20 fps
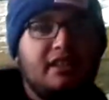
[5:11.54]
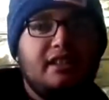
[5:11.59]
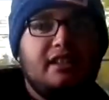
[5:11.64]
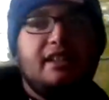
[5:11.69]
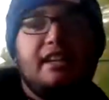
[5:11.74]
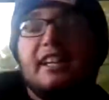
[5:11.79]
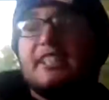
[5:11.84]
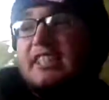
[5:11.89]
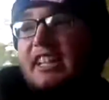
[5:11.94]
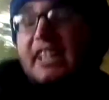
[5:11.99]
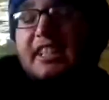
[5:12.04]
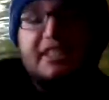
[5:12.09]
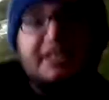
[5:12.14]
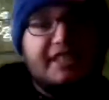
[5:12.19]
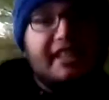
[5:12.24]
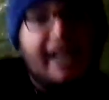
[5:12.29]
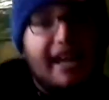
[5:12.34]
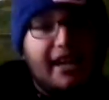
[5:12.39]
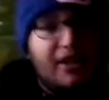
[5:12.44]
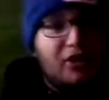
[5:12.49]
It's in
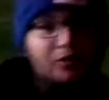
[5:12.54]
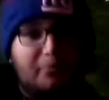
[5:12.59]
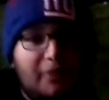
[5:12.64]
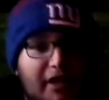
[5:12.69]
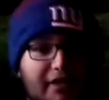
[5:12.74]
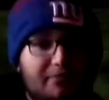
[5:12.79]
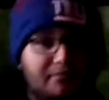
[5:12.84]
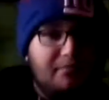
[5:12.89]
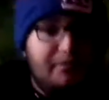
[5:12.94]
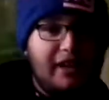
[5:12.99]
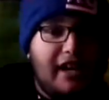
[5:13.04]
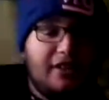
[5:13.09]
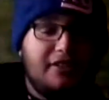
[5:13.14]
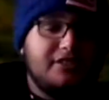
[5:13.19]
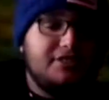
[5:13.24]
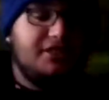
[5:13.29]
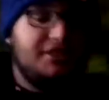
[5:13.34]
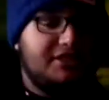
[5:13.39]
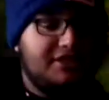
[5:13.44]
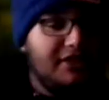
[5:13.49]
Seattle, but the Falcons are
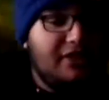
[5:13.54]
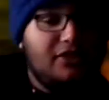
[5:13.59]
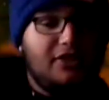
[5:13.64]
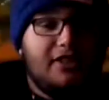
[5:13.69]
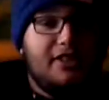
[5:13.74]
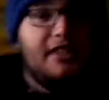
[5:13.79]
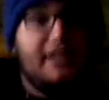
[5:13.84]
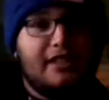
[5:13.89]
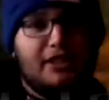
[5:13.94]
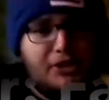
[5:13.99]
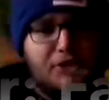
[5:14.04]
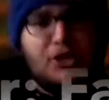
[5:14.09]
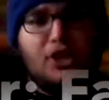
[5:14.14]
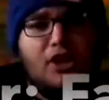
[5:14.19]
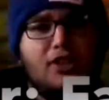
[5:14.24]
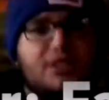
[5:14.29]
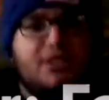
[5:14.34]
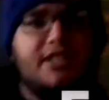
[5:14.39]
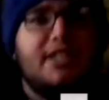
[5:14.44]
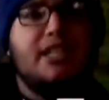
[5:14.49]
still looking like a strong
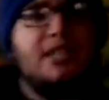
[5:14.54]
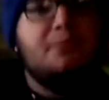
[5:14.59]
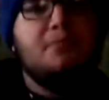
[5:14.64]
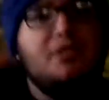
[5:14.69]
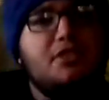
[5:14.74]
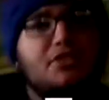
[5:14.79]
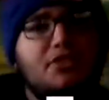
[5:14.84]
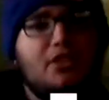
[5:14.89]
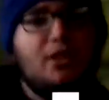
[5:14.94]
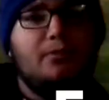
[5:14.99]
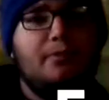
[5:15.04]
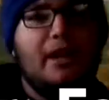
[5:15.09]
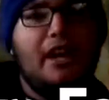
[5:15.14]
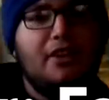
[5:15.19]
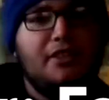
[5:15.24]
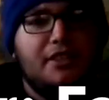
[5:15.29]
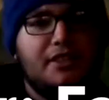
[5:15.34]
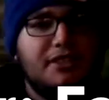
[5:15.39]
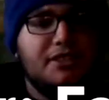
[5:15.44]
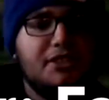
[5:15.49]
team. So the
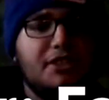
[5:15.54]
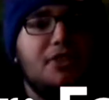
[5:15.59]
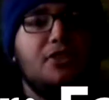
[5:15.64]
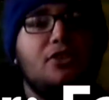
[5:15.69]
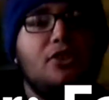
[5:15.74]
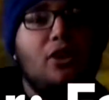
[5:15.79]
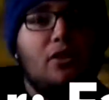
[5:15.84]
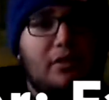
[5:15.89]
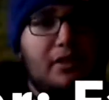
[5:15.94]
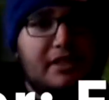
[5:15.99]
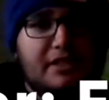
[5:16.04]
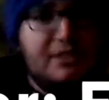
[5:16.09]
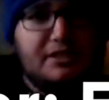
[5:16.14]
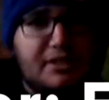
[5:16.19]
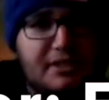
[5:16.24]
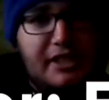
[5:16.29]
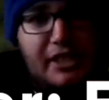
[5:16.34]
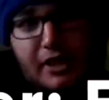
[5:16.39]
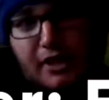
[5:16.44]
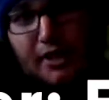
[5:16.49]
Falcons over the
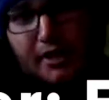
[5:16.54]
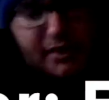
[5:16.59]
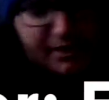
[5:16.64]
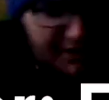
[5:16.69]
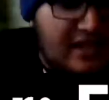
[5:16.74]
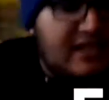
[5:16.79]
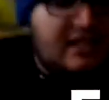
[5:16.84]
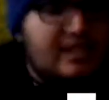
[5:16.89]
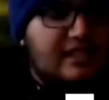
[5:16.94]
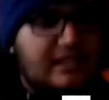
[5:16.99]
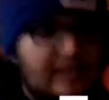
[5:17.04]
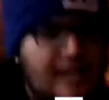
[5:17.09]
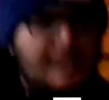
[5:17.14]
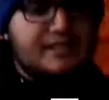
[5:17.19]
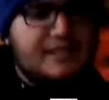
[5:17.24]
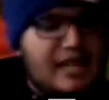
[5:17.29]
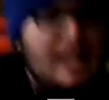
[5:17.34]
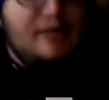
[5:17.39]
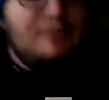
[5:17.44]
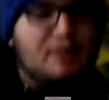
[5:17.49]
Seahawks. Next
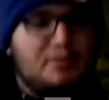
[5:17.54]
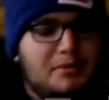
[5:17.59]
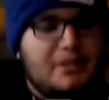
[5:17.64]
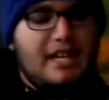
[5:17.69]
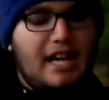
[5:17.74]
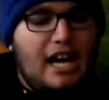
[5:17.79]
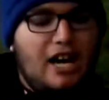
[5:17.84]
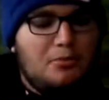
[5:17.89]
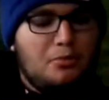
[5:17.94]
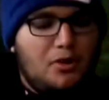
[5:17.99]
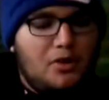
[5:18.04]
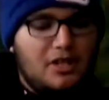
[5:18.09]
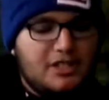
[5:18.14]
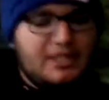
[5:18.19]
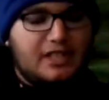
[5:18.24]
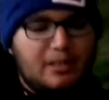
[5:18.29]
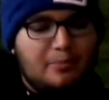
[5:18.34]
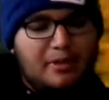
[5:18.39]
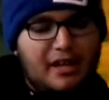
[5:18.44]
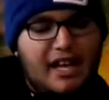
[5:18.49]
game, the Cowboys and
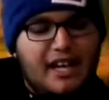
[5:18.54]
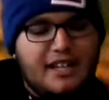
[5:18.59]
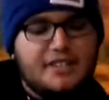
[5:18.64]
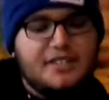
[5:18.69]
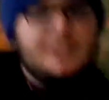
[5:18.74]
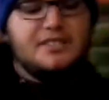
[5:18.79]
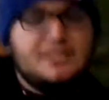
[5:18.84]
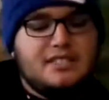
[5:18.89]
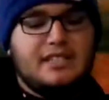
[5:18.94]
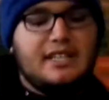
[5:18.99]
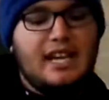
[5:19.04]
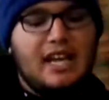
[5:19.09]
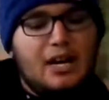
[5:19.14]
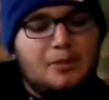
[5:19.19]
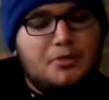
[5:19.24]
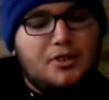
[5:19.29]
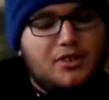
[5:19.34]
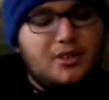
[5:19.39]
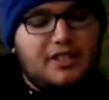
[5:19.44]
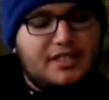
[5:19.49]
the Packers. The
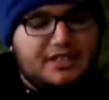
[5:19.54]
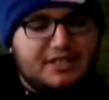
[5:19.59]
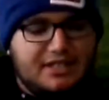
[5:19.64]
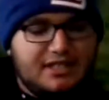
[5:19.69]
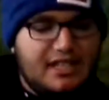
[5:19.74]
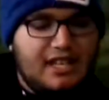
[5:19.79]
Cowboys,